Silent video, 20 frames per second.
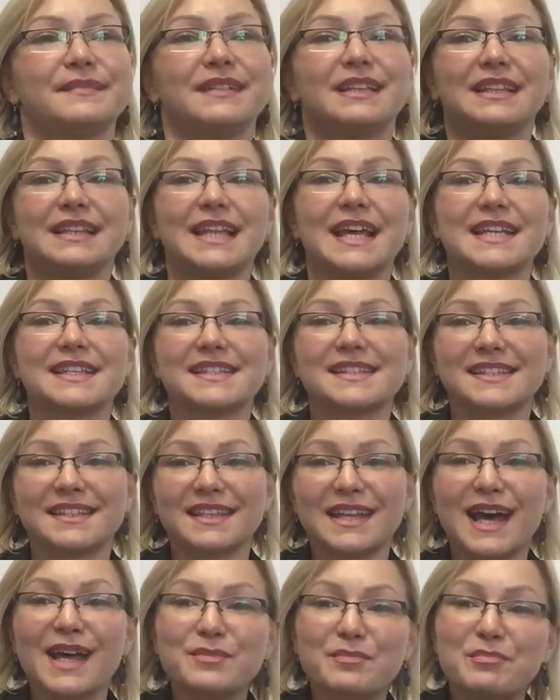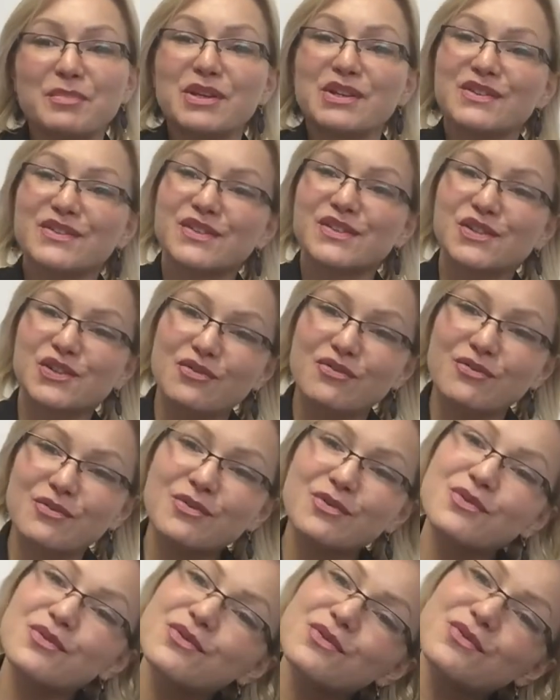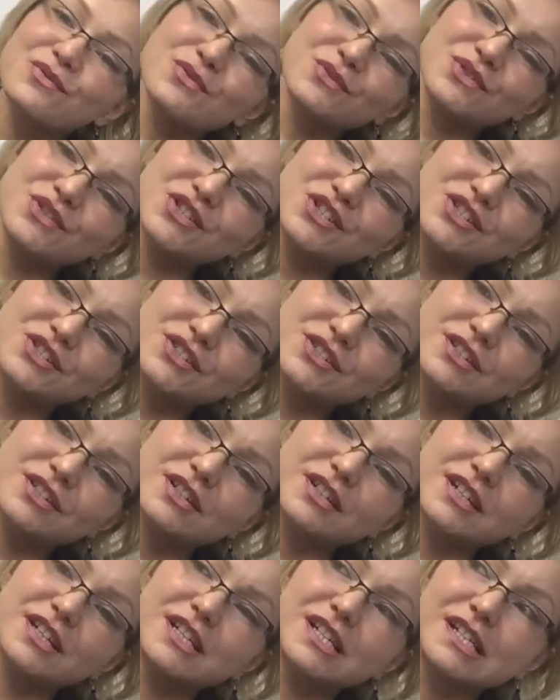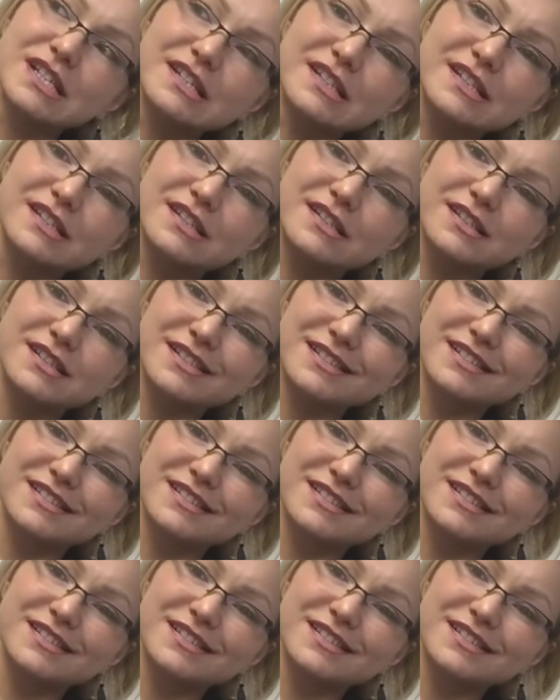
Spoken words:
let's not be Scrooge. Is